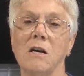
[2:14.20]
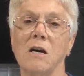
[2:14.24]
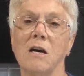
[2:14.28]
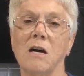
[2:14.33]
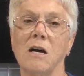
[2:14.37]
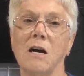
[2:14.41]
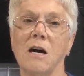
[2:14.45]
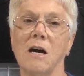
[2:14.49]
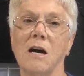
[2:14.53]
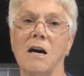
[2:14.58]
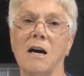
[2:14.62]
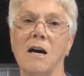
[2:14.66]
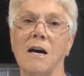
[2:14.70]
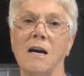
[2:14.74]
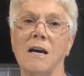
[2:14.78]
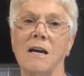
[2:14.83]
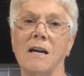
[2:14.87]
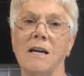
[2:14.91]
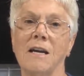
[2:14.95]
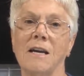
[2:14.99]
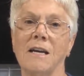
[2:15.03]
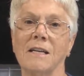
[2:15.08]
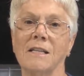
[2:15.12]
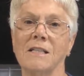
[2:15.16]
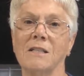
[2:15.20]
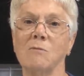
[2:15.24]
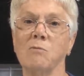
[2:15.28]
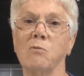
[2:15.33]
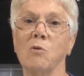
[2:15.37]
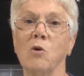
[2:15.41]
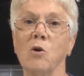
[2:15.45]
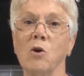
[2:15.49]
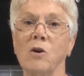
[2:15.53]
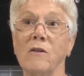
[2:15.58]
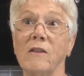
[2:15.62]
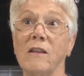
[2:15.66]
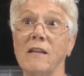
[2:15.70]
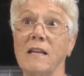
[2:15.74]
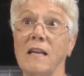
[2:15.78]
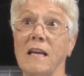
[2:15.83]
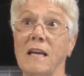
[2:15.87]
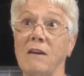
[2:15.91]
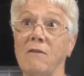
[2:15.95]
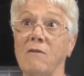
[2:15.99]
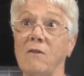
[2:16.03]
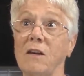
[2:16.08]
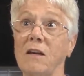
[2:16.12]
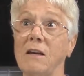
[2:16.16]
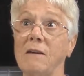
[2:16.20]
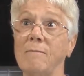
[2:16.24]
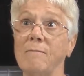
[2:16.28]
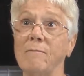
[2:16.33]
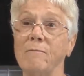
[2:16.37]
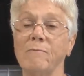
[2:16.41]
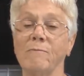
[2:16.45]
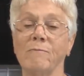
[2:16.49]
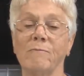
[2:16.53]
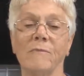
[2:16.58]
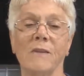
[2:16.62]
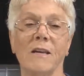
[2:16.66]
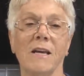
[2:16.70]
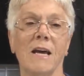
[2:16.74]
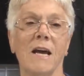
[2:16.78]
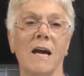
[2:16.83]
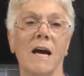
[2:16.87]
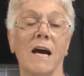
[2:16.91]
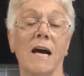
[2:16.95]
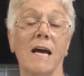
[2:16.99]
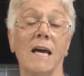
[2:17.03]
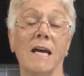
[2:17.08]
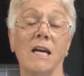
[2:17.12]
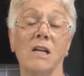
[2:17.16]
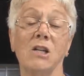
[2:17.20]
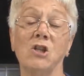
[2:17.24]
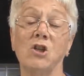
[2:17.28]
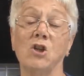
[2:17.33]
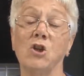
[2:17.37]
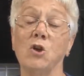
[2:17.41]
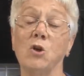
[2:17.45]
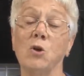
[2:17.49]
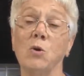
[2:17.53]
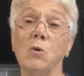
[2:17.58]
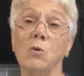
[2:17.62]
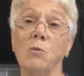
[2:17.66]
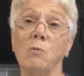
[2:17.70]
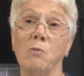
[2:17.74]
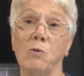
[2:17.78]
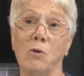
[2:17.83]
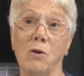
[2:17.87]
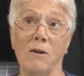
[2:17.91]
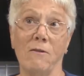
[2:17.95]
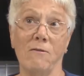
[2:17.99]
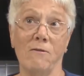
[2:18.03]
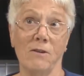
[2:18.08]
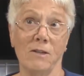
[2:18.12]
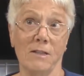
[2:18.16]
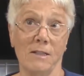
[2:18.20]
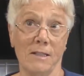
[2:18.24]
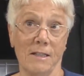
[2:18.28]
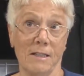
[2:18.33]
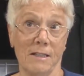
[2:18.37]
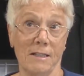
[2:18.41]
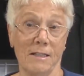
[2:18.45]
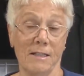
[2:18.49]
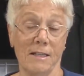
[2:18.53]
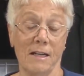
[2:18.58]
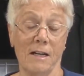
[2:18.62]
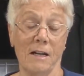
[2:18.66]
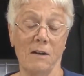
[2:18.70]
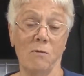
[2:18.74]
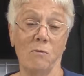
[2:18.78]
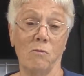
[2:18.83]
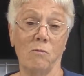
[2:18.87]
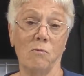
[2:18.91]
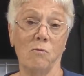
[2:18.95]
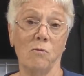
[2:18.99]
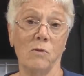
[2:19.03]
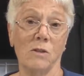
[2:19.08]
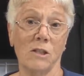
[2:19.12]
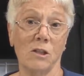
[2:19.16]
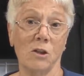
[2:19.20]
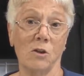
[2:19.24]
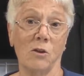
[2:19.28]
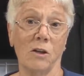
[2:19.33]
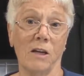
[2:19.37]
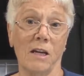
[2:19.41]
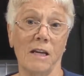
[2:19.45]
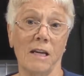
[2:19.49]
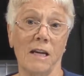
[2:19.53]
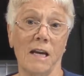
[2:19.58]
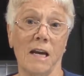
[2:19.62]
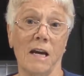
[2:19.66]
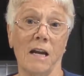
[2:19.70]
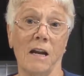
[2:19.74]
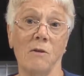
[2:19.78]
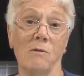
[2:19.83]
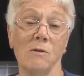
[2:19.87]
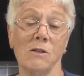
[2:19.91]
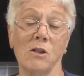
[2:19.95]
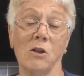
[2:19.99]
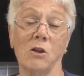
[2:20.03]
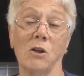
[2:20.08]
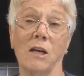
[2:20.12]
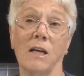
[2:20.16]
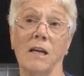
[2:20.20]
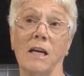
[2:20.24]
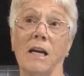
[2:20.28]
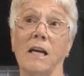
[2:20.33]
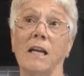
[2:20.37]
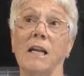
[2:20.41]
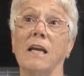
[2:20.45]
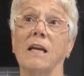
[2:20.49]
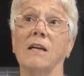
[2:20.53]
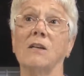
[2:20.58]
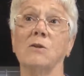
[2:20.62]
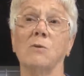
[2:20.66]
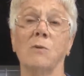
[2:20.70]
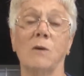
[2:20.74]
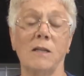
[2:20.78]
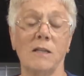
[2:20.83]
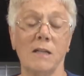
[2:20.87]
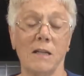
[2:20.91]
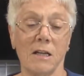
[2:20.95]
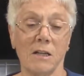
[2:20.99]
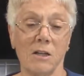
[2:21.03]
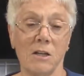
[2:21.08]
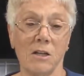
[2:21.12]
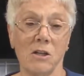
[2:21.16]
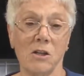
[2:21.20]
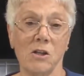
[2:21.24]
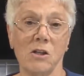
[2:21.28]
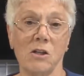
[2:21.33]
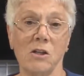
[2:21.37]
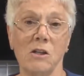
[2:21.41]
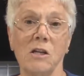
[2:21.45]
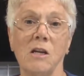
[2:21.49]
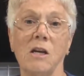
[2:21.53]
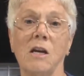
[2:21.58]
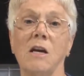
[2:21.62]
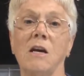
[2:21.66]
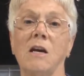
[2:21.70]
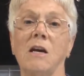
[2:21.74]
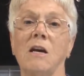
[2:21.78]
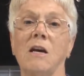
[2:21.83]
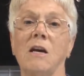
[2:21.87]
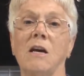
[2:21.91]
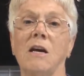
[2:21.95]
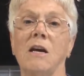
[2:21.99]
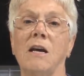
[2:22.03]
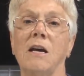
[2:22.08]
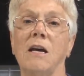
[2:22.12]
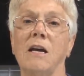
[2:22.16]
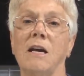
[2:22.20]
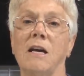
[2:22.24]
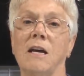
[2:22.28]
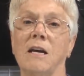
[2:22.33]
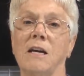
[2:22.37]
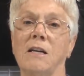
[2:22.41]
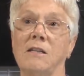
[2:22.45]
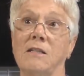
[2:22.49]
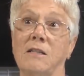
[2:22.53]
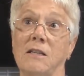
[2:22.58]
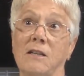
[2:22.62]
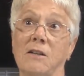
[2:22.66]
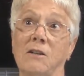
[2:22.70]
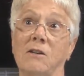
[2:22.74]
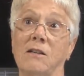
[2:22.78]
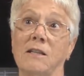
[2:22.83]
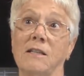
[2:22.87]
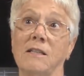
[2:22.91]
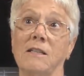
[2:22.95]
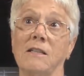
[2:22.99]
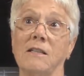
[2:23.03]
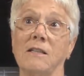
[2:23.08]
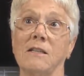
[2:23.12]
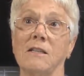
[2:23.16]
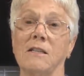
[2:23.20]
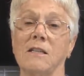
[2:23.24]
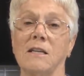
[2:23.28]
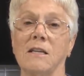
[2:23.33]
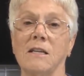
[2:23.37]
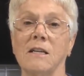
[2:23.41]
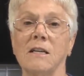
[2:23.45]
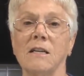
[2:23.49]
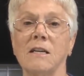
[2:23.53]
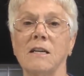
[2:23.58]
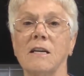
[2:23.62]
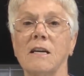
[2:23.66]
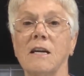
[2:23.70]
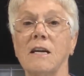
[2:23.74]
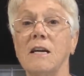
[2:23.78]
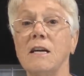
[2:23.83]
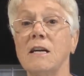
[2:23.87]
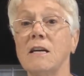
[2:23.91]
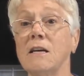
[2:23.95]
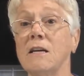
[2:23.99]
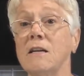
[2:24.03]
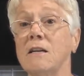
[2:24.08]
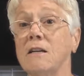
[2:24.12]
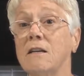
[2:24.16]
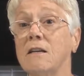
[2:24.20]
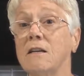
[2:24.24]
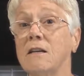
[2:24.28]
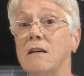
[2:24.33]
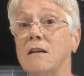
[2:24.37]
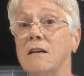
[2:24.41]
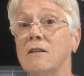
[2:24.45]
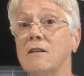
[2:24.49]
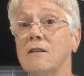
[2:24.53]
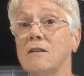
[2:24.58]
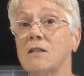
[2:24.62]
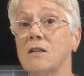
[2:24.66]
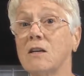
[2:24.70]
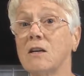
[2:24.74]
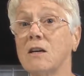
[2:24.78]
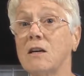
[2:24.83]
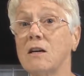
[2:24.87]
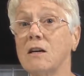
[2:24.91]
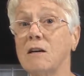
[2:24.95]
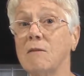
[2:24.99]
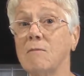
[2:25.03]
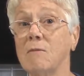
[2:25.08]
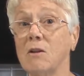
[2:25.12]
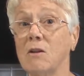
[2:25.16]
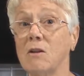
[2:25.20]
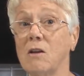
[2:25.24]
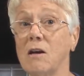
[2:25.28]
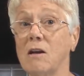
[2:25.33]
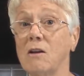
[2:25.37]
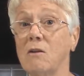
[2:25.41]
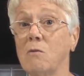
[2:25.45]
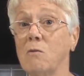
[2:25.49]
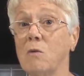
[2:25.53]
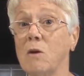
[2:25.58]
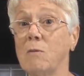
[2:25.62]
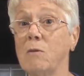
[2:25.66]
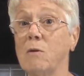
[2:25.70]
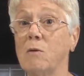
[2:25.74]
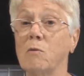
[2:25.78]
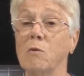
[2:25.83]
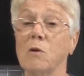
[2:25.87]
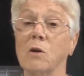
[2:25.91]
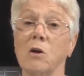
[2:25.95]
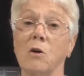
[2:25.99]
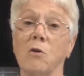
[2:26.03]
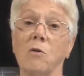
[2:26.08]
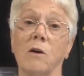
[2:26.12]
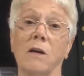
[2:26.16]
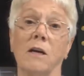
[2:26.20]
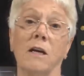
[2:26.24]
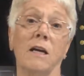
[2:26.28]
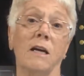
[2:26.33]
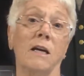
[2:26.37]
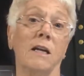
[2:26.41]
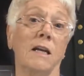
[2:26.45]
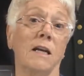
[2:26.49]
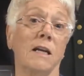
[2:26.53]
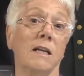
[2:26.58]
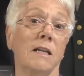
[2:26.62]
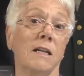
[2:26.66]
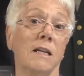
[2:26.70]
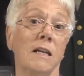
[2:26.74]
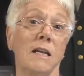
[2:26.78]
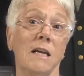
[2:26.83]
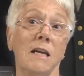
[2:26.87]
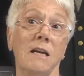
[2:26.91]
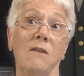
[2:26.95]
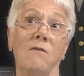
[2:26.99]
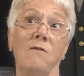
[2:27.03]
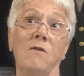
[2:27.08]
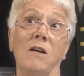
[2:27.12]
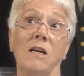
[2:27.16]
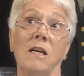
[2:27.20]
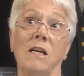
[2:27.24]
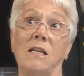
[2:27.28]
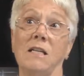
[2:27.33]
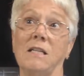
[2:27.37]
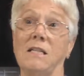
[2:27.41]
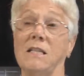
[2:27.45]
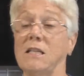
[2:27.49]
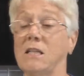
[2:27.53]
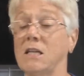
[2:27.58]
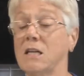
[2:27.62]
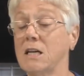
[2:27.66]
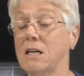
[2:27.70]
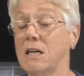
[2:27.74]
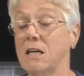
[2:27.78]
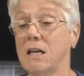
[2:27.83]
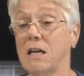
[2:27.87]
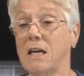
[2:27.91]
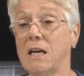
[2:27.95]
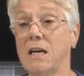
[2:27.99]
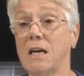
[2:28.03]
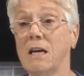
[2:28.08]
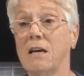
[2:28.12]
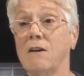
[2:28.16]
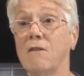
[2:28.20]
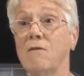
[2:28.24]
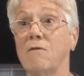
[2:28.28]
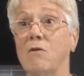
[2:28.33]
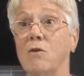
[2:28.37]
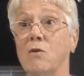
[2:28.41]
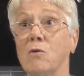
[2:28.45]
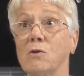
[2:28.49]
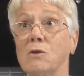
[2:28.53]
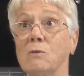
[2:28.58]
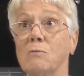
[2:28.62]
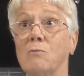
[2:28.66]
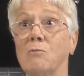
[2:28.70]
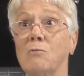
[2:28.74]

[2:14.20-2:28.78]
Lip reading: I explored the Navy. I had two preferences that I was looking at. I was looking at X-ray technician and dental assisting. And at the time, a lot of women were going in, and Navy did not have those